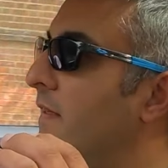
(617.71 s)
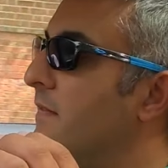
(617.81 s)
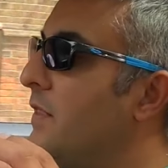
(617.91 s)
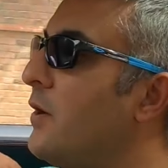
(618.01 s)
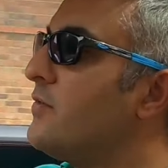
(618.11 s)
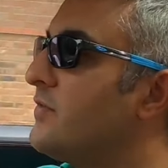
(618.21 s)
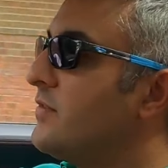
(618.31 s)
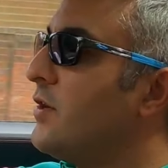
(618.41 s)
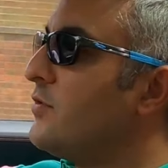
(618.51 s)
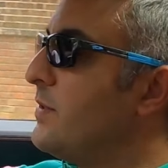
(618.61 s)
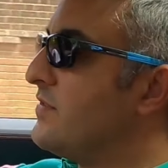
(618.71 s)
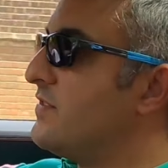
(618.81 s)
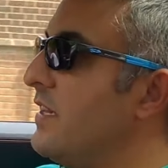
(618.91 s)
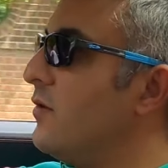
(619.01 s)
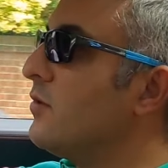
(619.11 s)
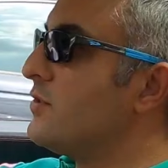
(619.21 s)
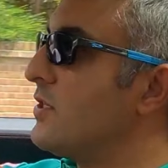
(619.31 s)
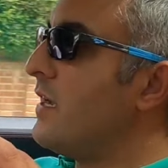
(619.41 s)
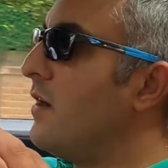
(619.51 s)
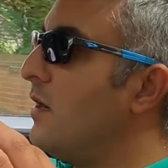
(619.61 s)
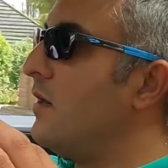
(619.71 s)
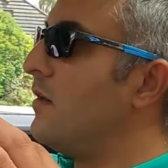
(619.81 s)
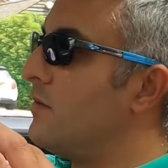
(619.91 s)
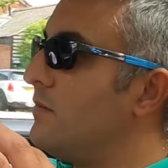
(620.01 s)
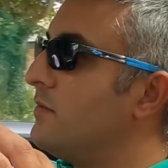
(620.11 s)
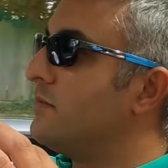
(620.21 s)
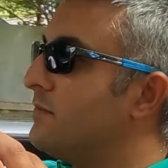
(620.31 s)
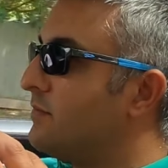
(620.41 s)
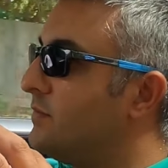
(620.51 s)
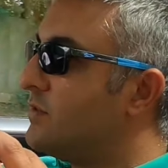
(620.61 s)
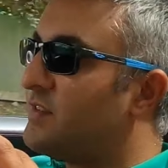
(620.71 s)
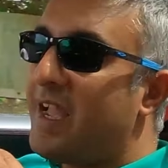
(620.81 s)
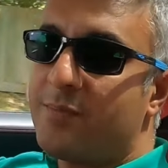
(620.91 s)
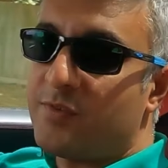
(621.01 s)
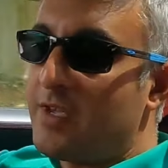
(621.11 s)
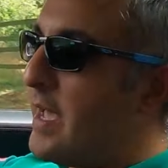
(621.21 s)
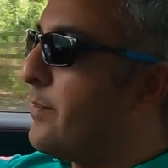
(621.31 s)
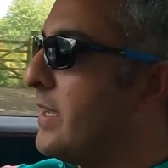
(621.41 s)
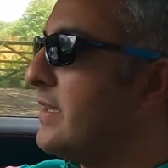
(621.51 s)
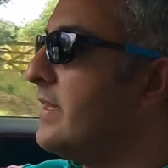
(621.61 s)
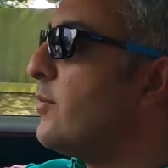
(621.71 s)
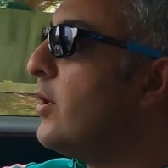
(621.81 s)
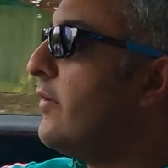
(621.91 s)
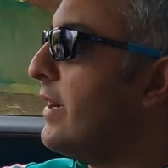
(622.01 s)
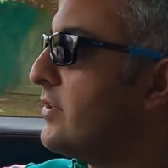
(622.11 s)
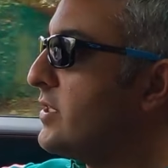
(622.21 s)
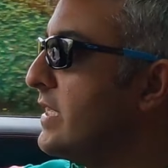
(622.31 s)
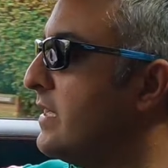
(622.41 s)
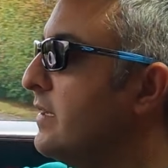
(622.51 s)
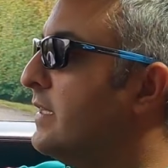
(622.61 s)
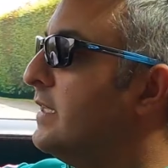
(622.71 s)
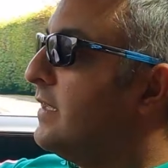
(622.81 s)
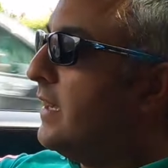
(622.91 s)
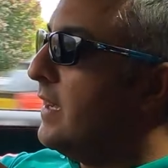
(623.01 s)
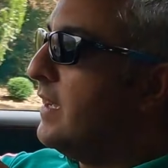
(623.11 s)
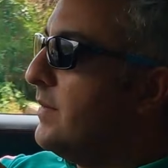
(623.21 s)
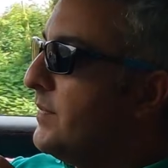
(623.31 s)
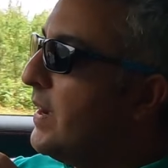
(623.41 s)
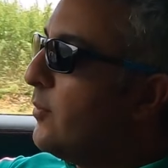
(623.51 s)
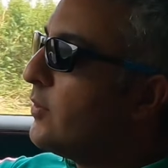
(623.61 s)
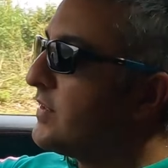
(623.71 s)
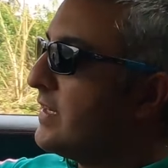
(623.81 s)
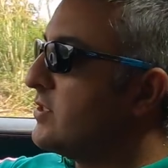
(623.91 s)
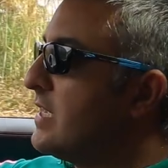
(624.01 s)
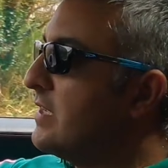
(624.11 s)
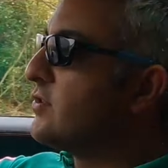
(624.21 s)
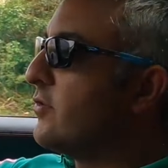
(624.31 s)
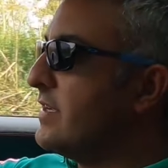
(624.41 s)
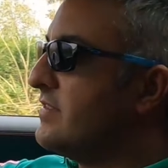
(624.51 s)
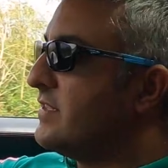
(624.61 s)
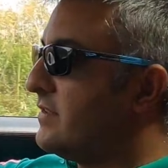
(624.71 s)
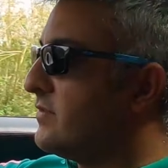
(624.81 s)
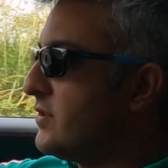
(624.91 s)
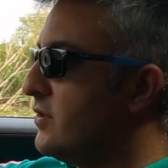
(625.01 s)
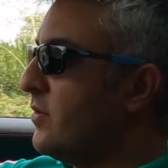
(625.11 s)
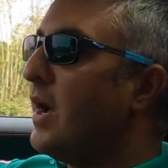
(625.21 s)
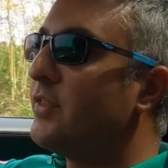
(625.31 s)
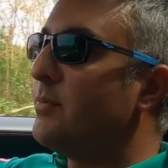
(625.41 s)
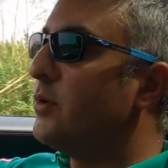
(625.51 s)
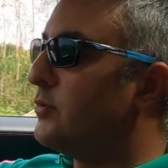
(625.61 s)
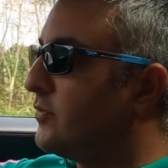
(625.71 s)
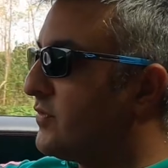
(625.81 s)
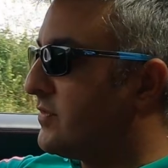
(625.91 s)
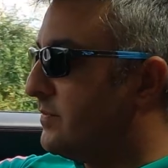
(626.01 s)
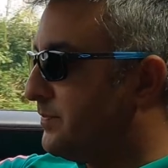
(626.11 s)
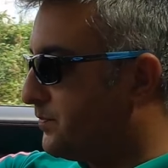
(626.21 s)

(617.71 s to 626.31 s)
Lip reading: And those bits of technology are just absolutely epic, and they were actually that was actually integrated into other models